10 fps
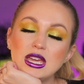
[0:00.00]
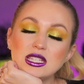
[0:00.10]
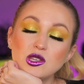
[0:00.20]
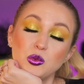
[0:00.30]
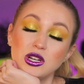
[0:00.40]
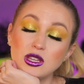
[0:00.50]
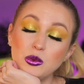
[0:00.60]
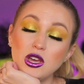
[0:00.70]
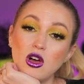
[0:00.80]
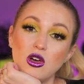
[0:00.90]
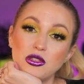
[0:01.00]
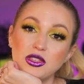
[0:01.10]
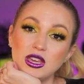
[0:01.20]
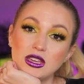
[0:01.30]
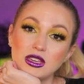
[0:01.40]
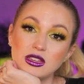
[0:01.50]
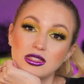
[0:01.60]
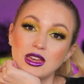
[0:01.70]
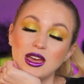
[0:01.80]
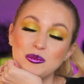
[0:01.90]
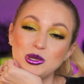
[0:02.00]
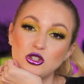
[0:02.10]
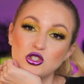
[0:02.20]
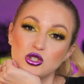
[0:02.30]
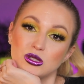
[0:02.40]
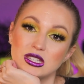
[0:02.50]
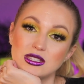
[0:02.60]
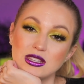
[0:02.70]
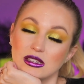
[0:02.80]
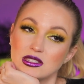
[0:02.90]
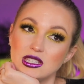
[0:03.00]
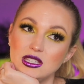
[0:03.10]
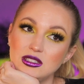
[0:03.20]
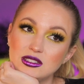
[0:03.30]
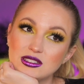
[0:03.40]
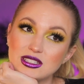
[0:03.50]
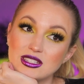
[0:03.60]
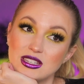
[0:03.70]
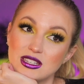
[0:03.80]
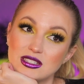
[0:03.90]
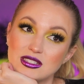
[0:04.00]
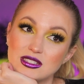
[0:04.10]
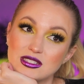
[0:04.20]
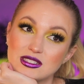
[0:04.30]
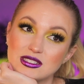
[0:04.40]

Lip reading: Is it weird that we all think that Beetlejuice is sexy? Because he is.